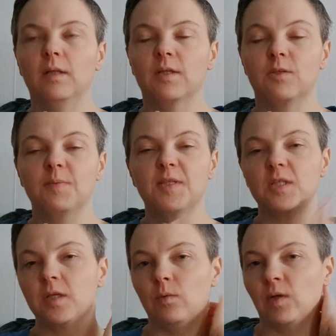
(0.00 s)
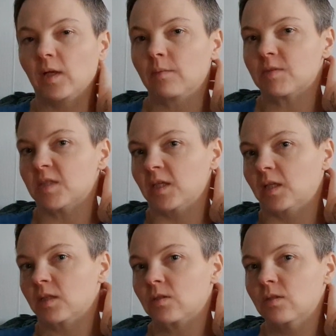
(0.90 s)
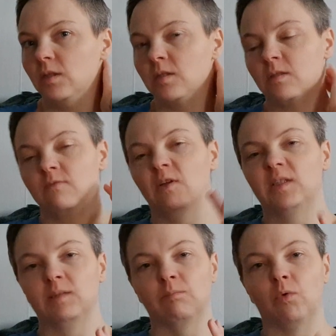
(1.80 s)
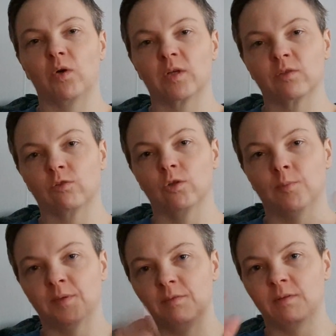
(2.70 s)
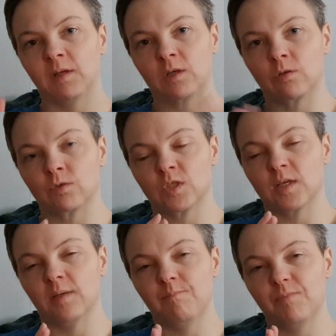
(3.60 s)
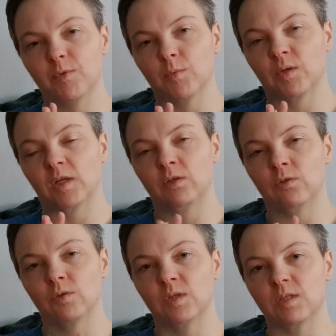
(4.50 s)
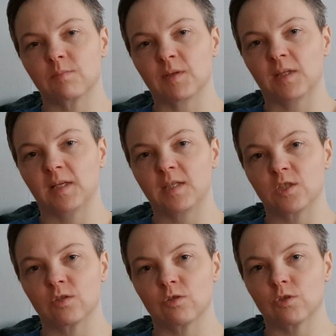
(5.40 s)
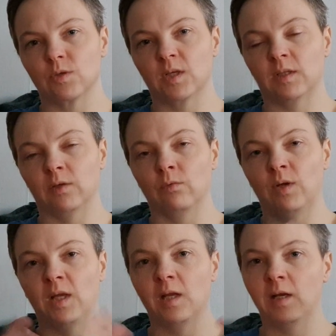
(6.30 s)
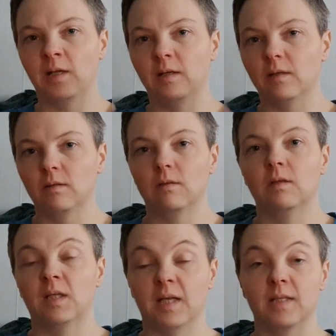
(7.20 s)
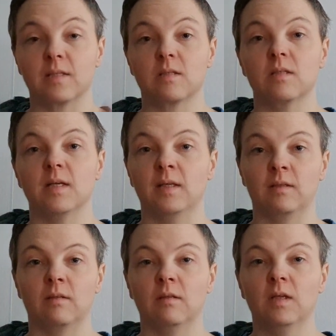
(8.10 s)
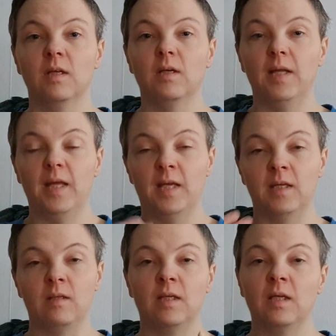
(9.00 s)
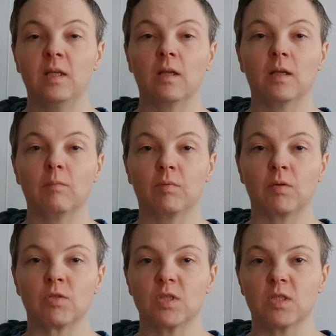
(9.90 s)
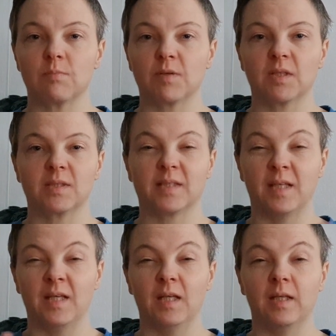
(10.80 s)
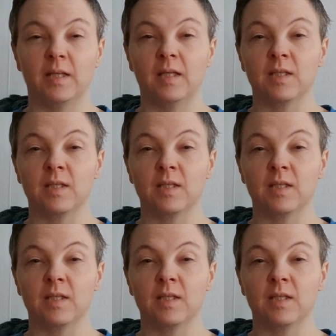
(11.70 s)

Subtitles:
And especially when I'm sick, it feels important to open the Viracocha when I do this meditation, so that I really cleanse and aid the healing process, because the healing